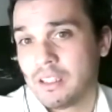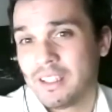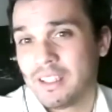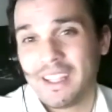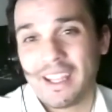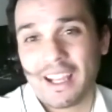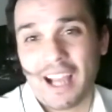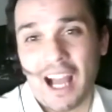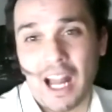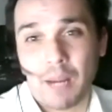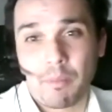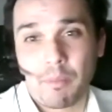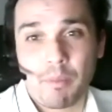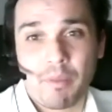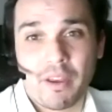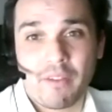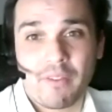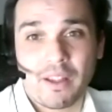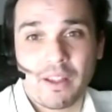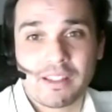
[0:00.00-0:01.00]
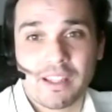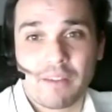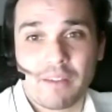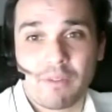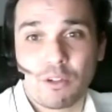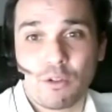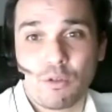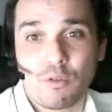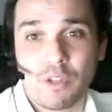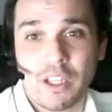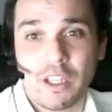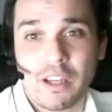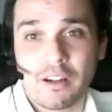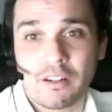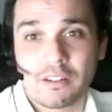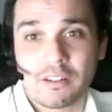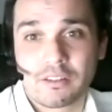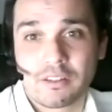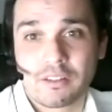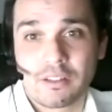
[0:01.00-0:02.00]
The economy pivots every 2
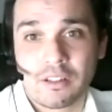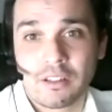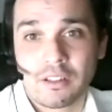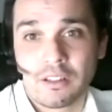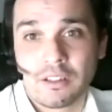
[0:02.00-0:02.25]
years.